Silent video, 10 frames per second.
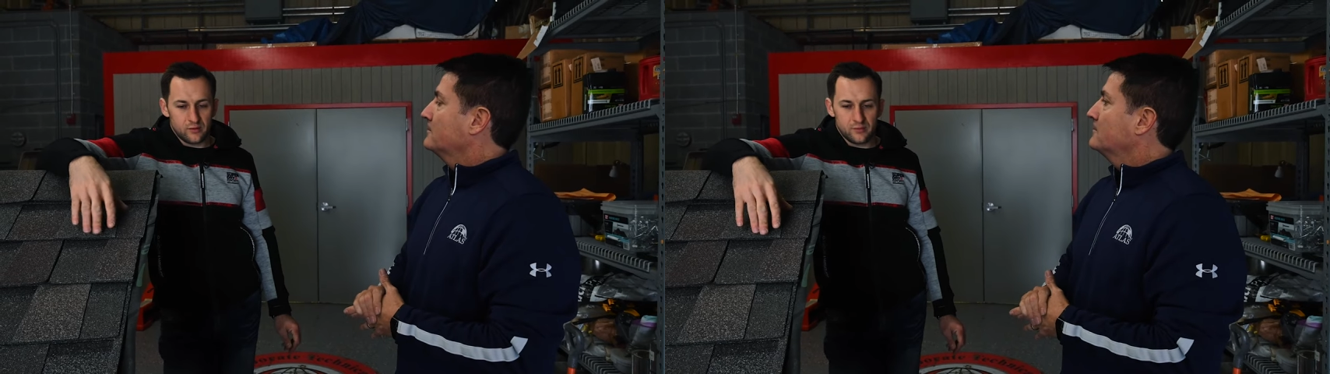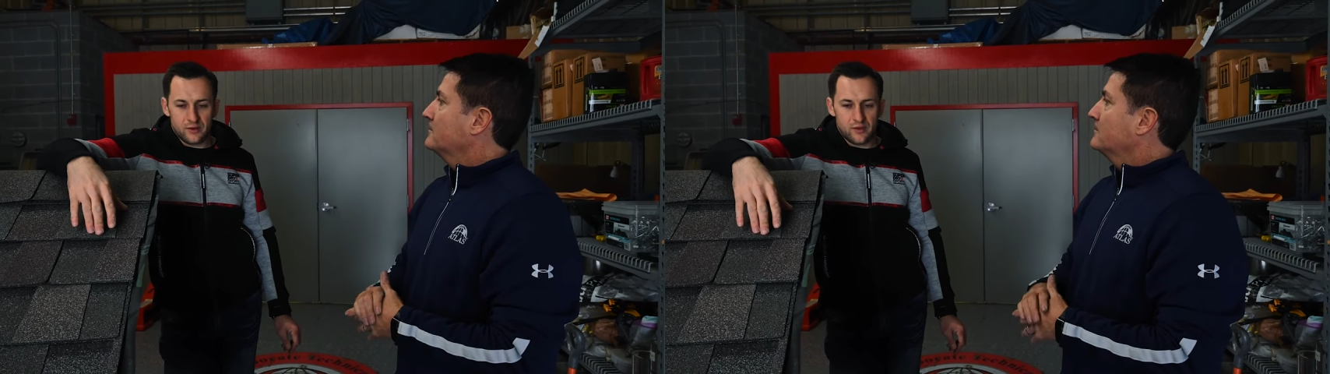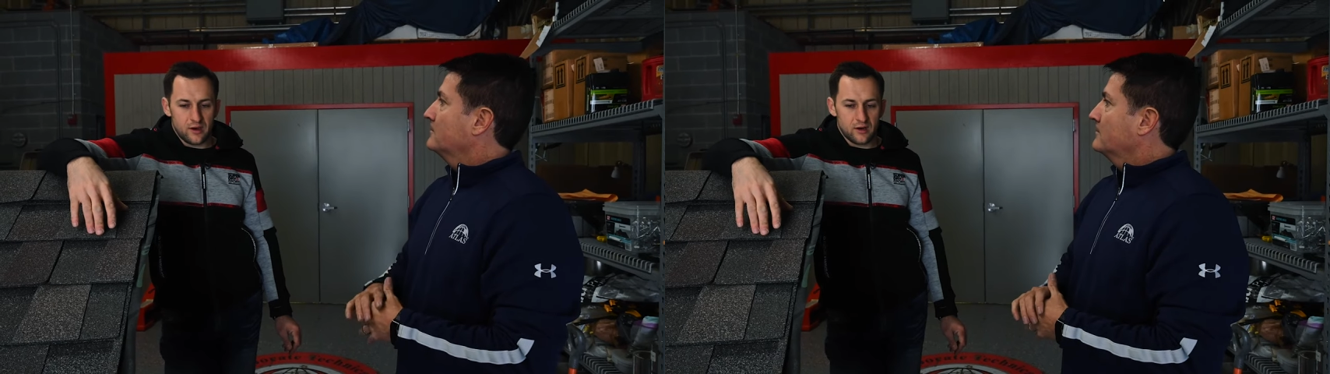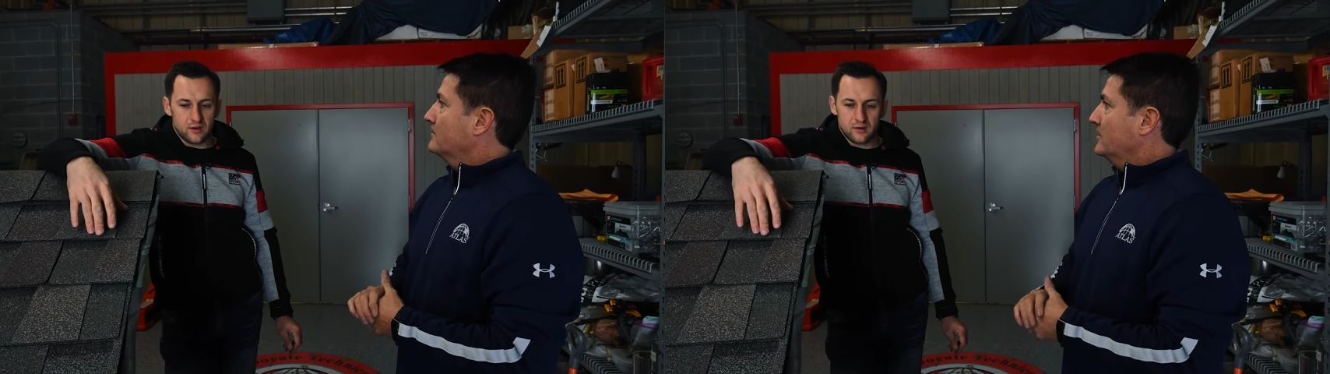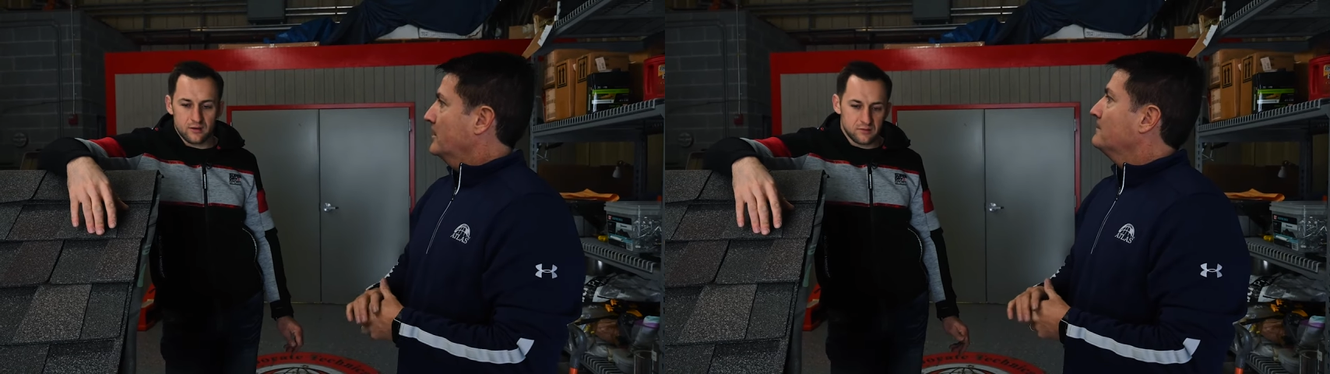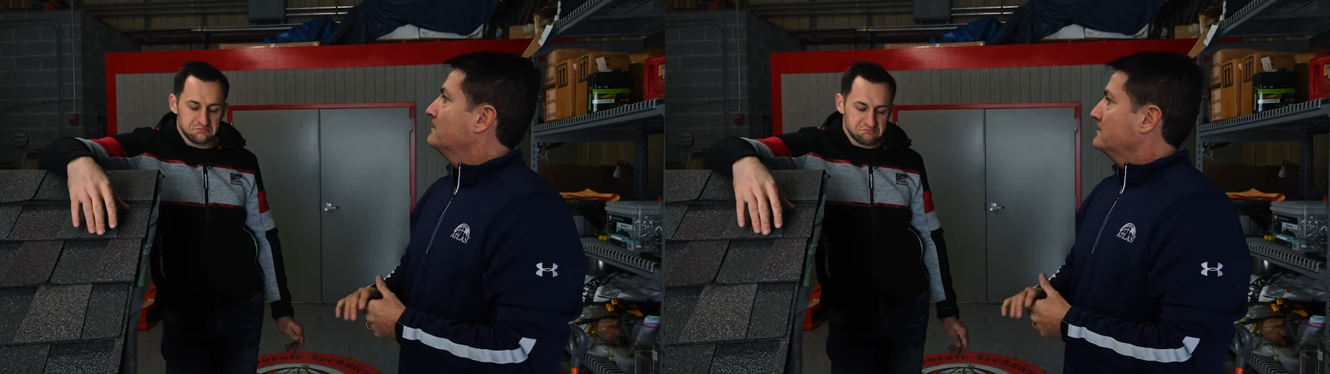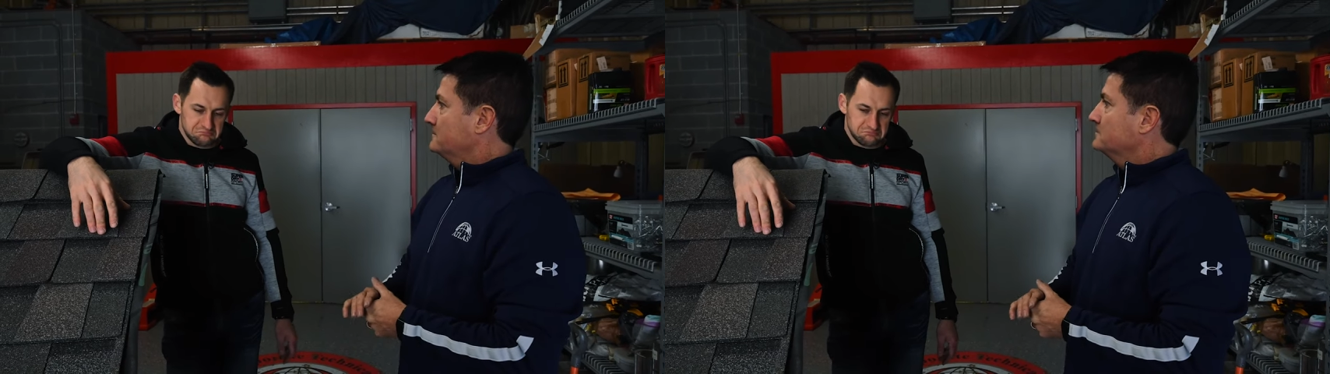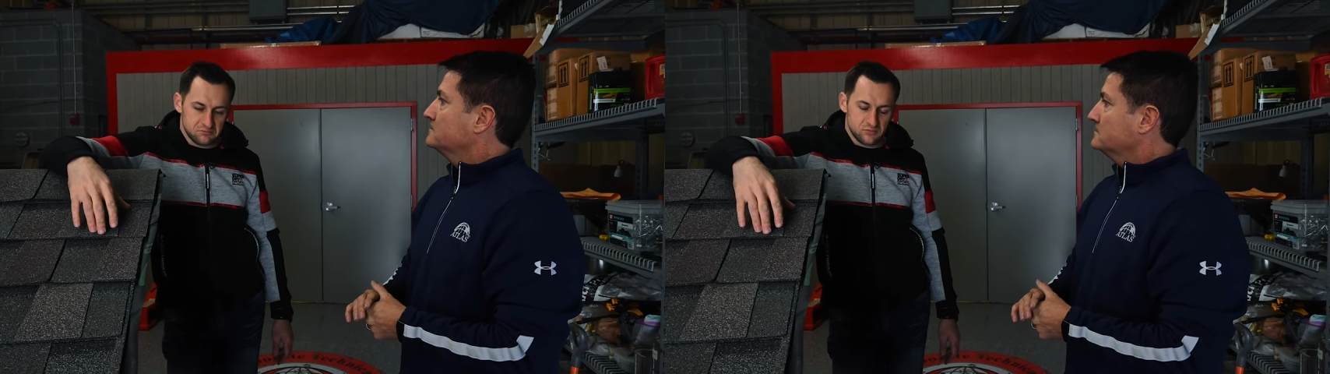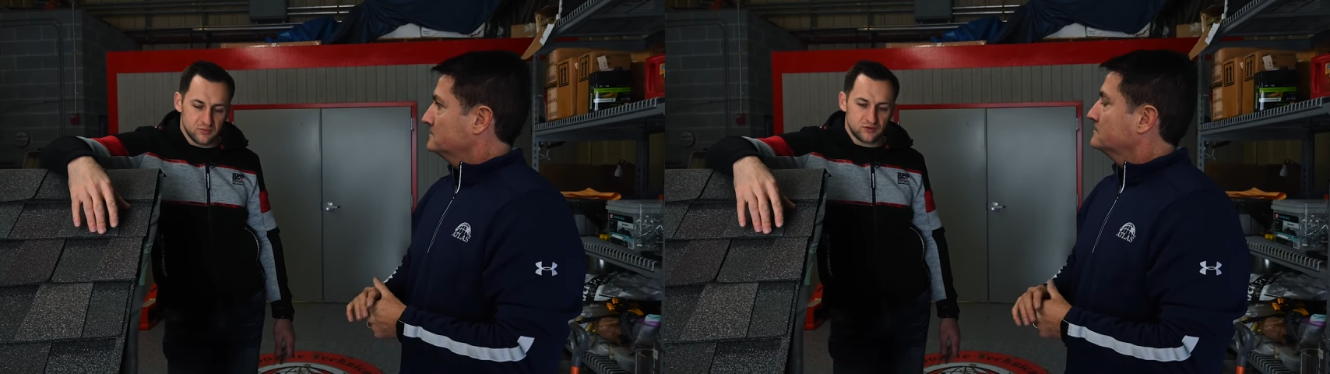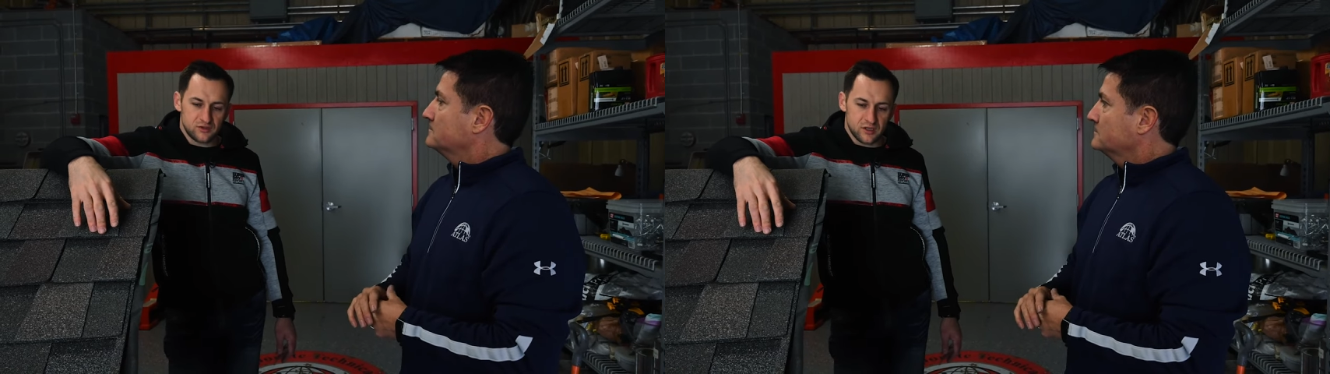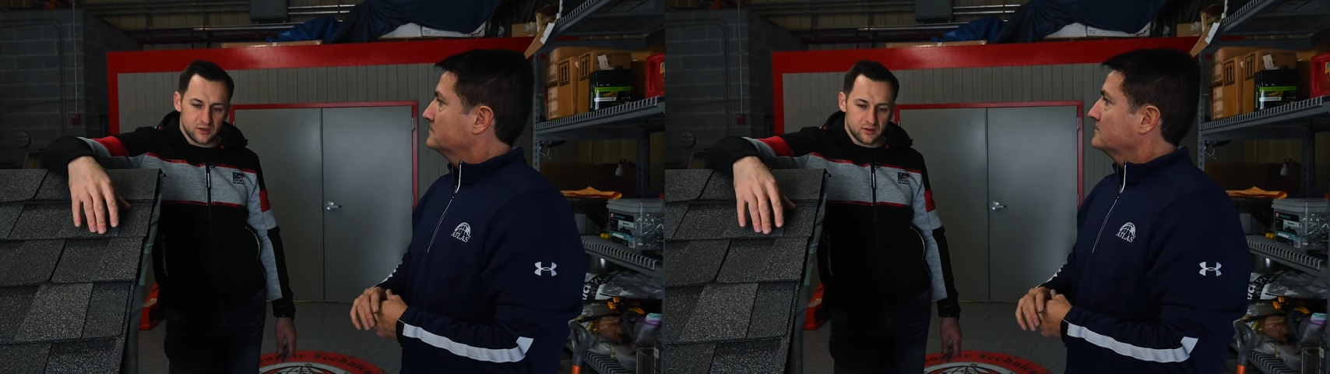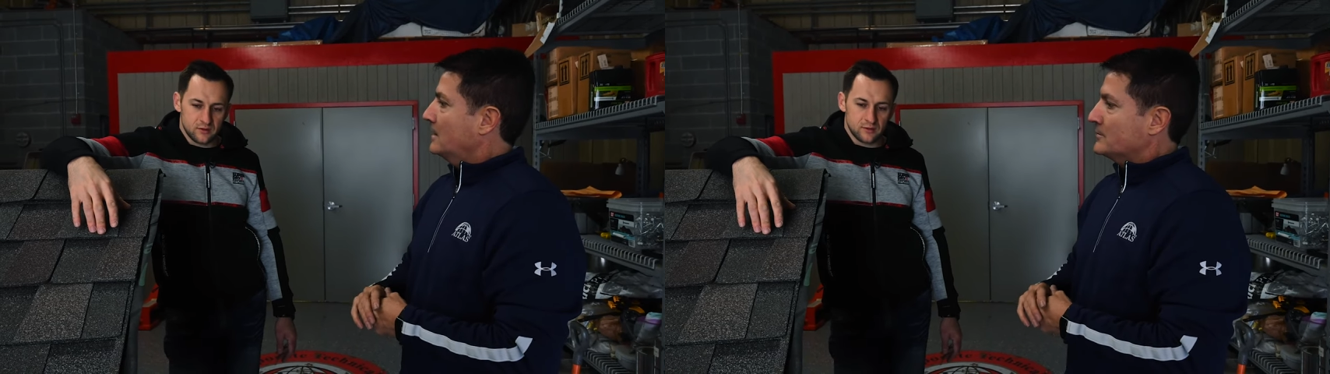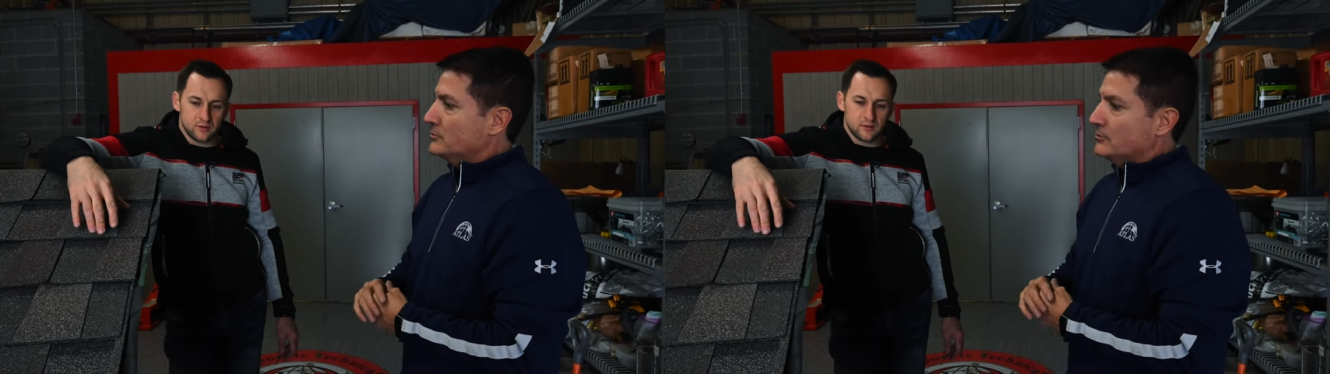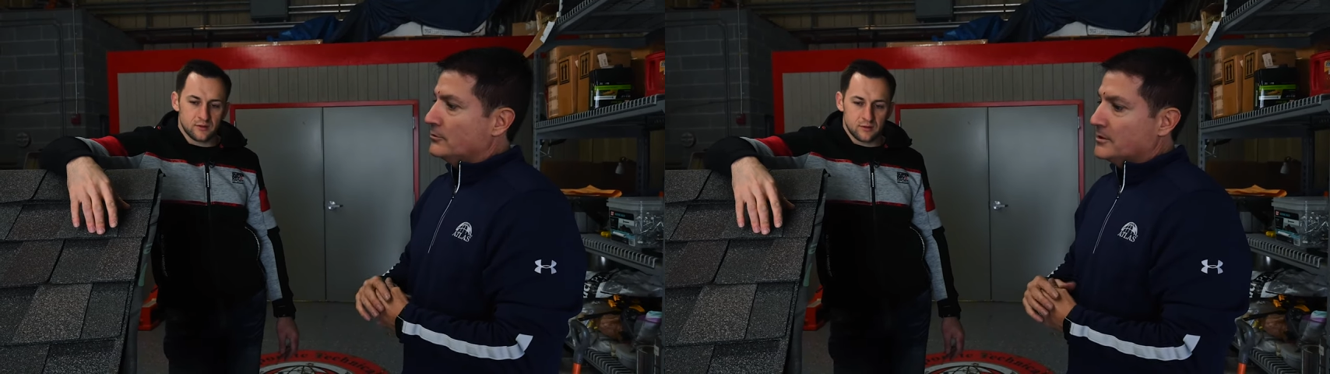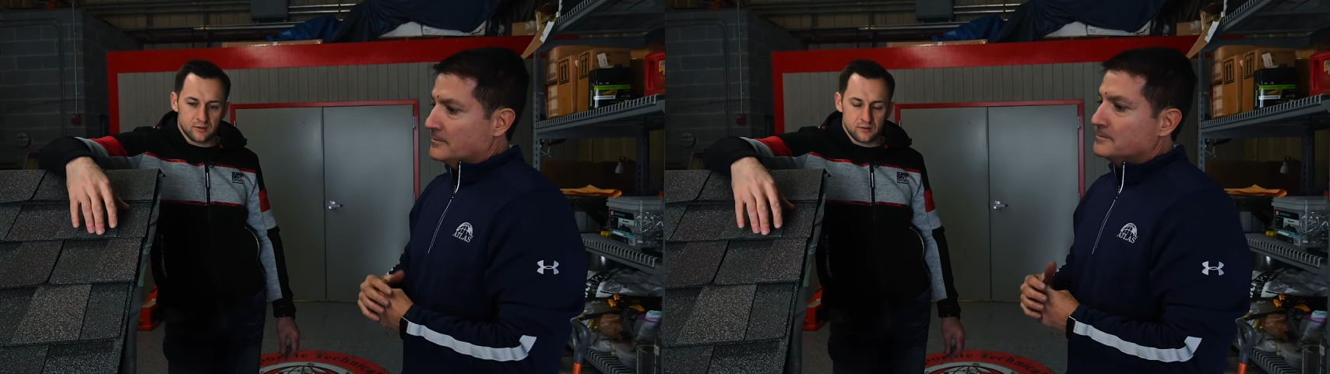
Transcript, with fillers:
Speaker 1: will be there. Yep. Interesting. Absolutely.